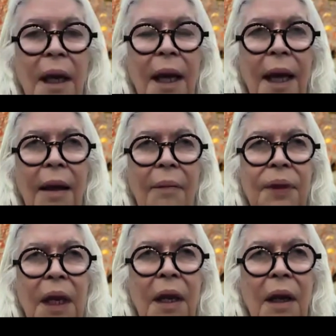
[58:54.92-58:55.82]
and
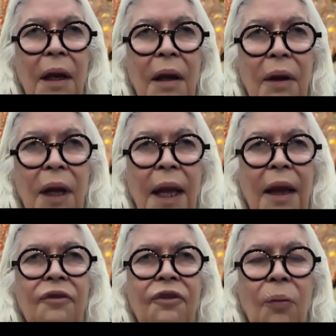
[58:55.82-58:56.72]

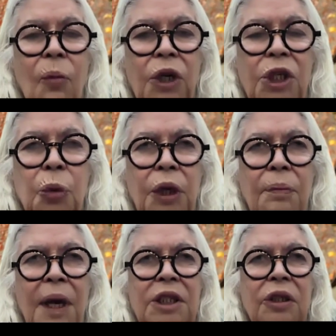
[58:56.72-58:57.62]
from which we
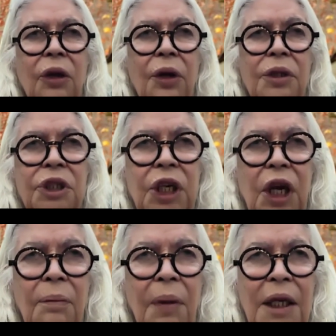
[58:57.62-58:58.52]
must learn
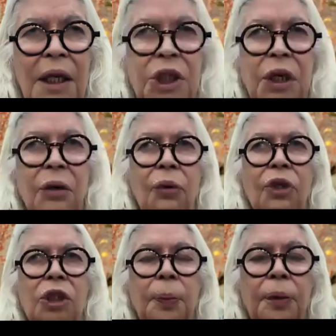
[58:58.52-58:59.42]
so much in order
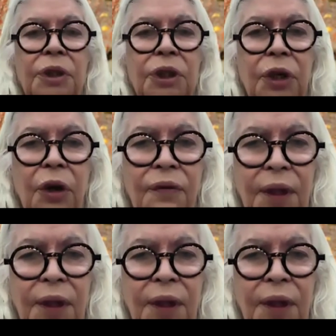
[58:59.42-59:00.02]
to preserve